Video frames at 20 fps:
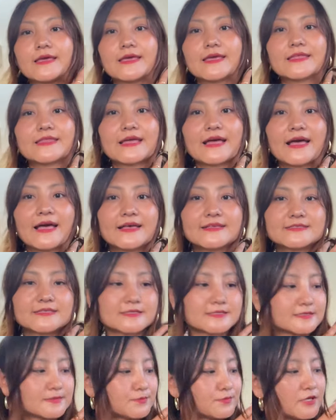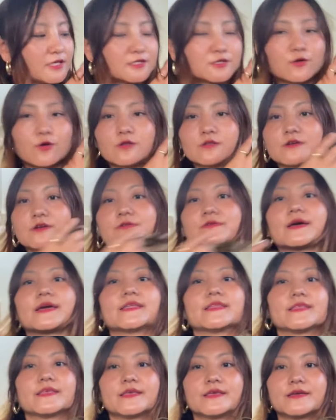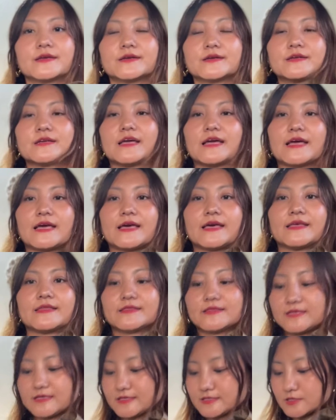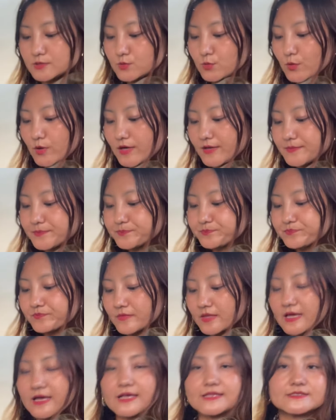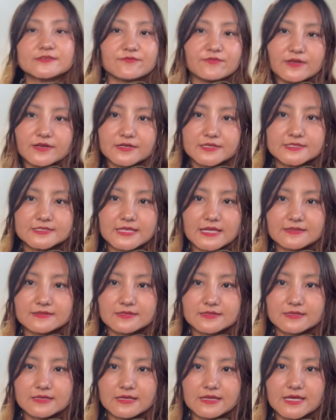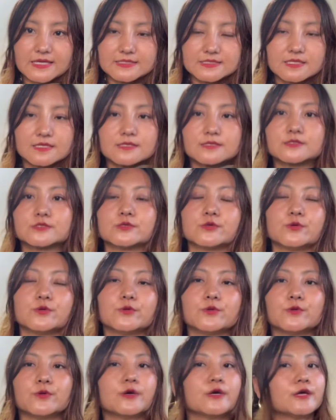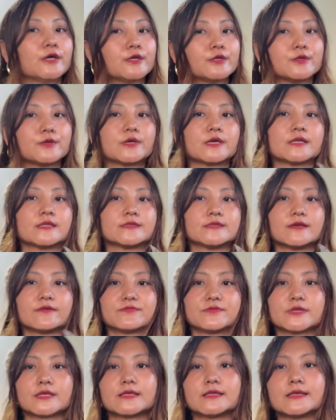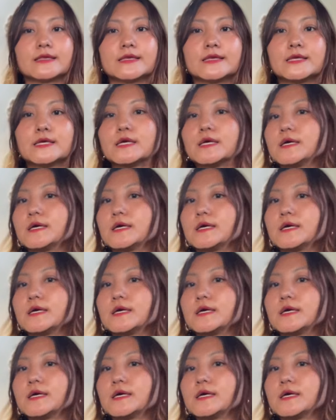It has a spread collar right here, and this one has a very standard length, so you can definitely